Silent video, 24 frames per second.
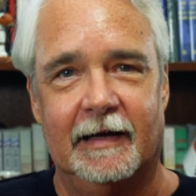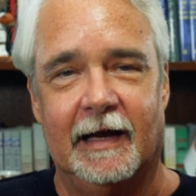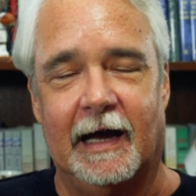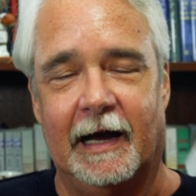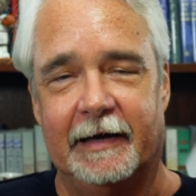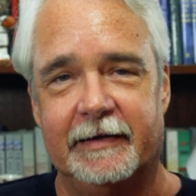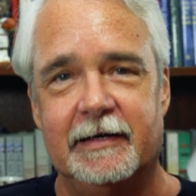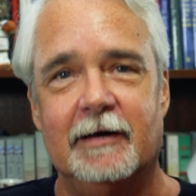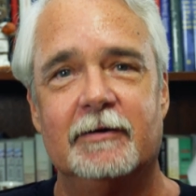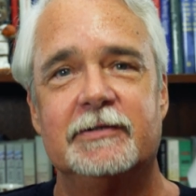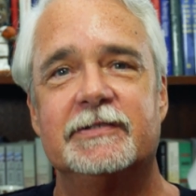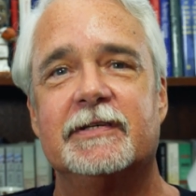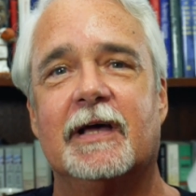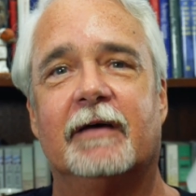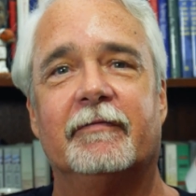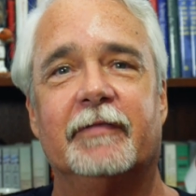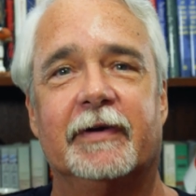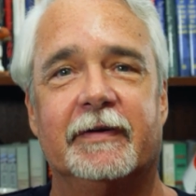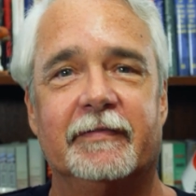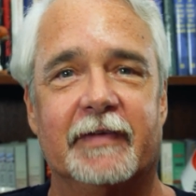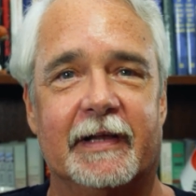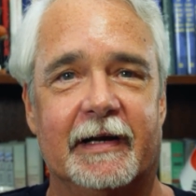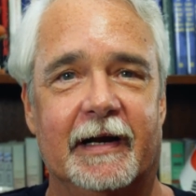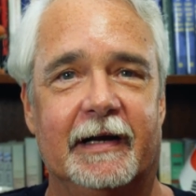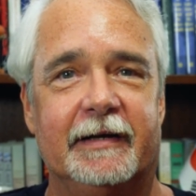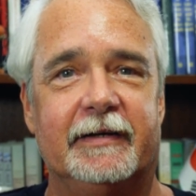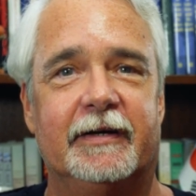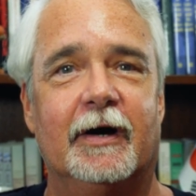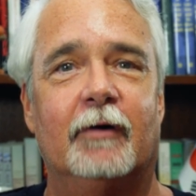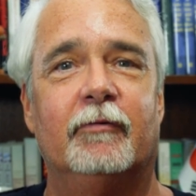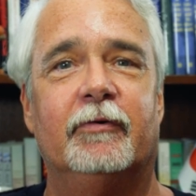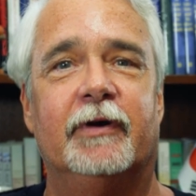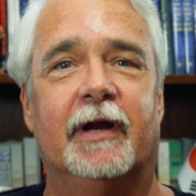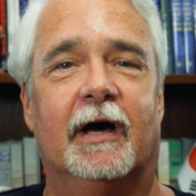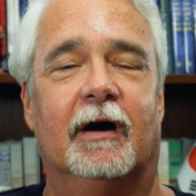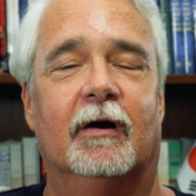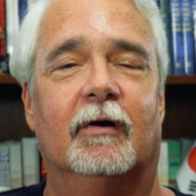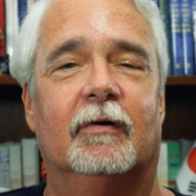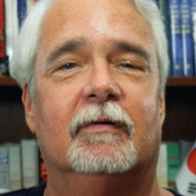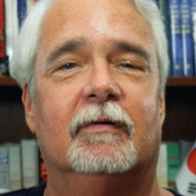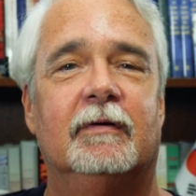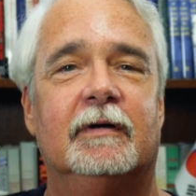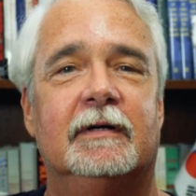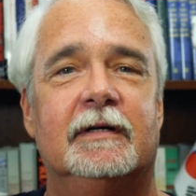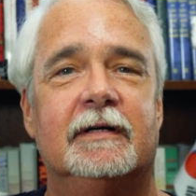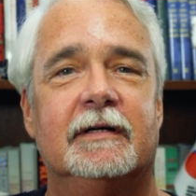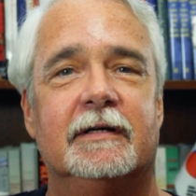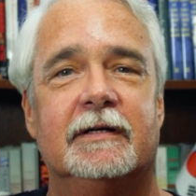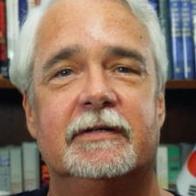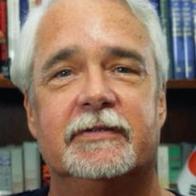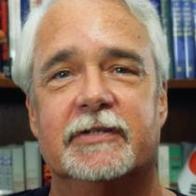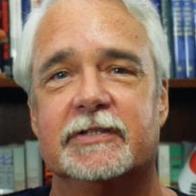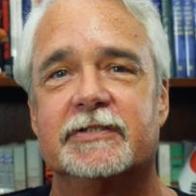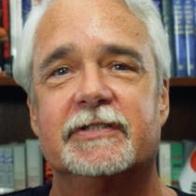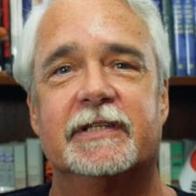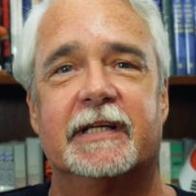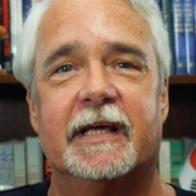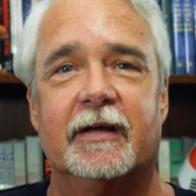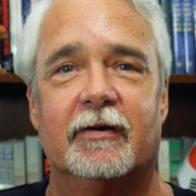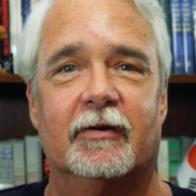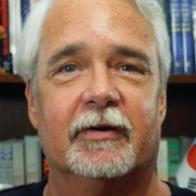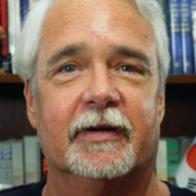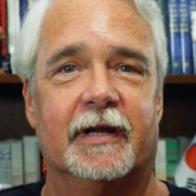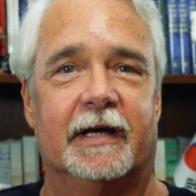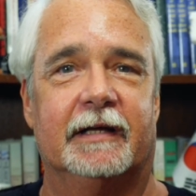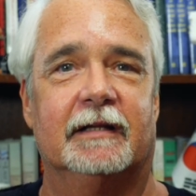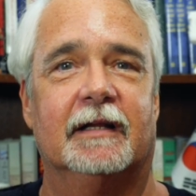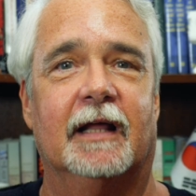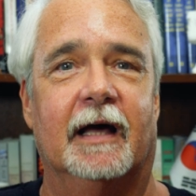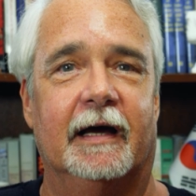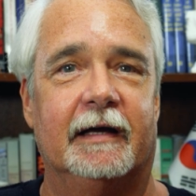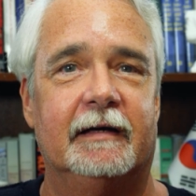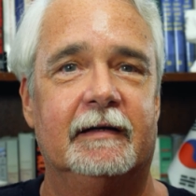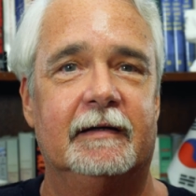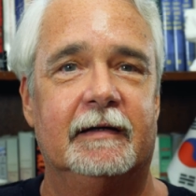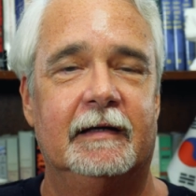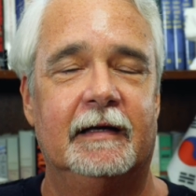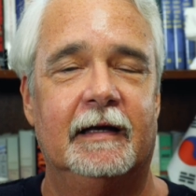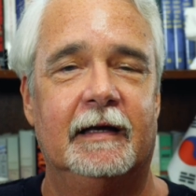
I know something that I don't know just to get on Nightline.